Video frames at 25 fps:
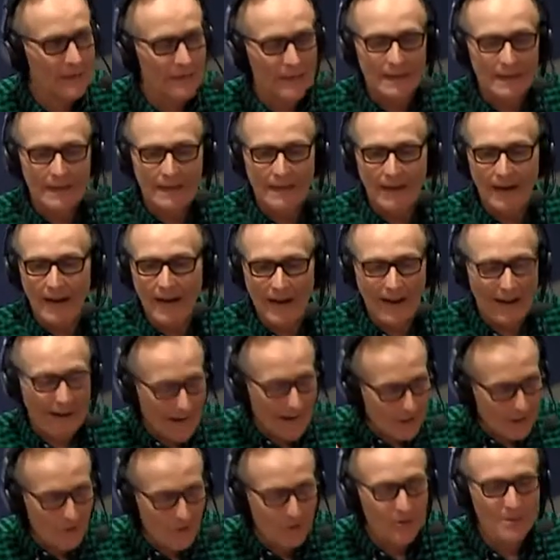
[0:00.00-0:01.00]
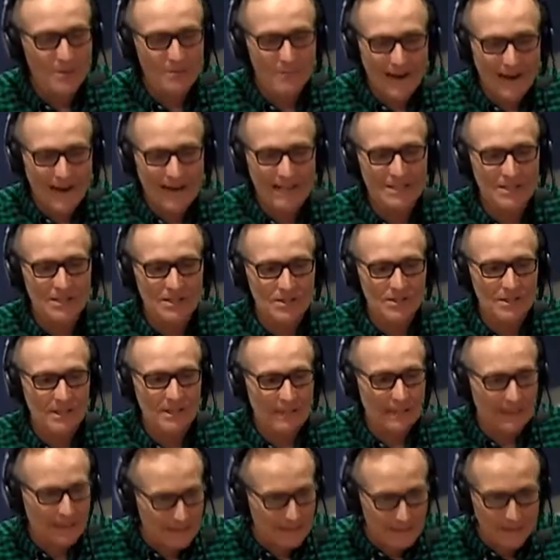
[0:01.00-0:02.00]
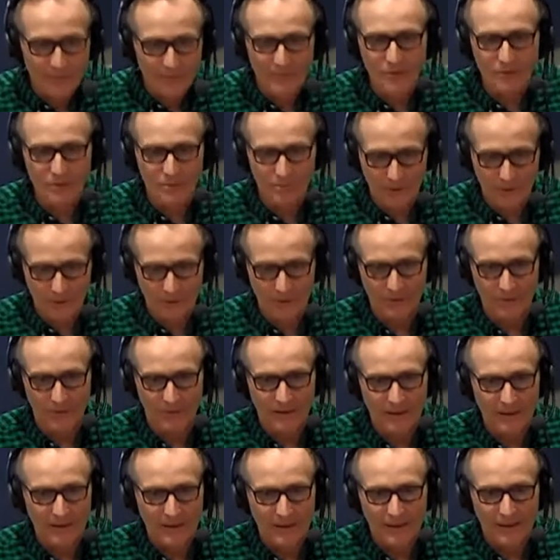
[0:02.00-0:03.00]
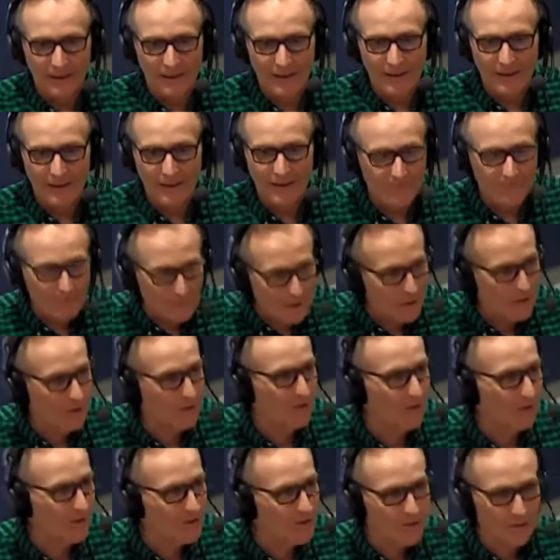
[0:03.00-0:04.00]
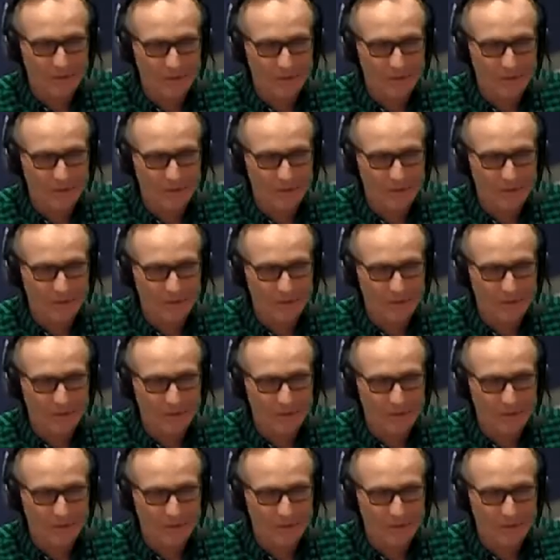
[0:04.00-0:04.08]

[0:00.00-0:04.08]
I, I heard them actually say, "I love you, brother," and I'm encouraging you.